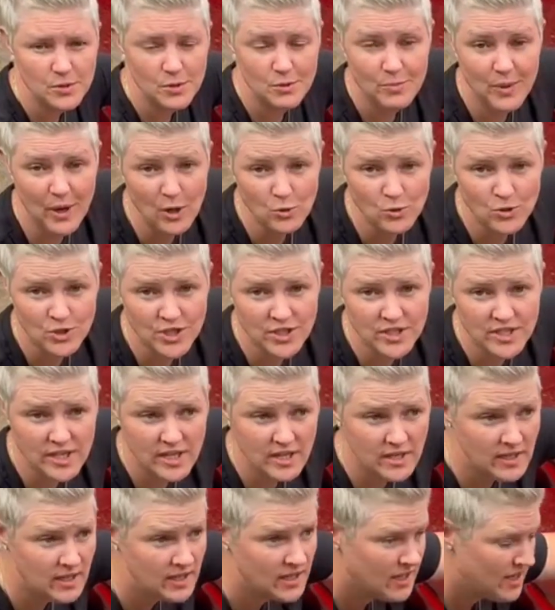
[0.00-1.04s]
or bulges
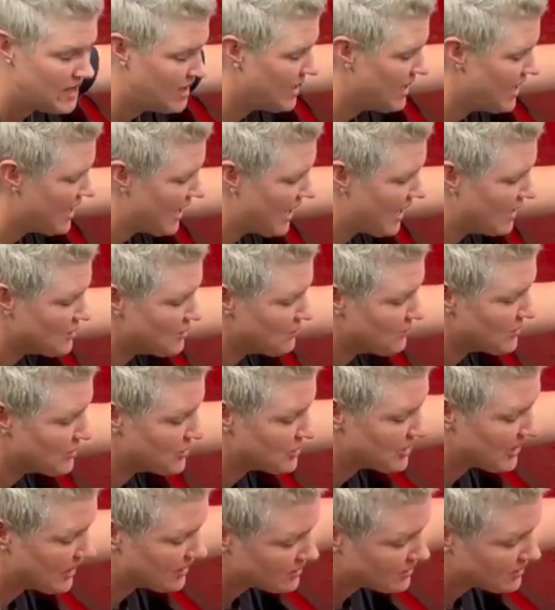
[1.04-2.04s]
in, and you want to check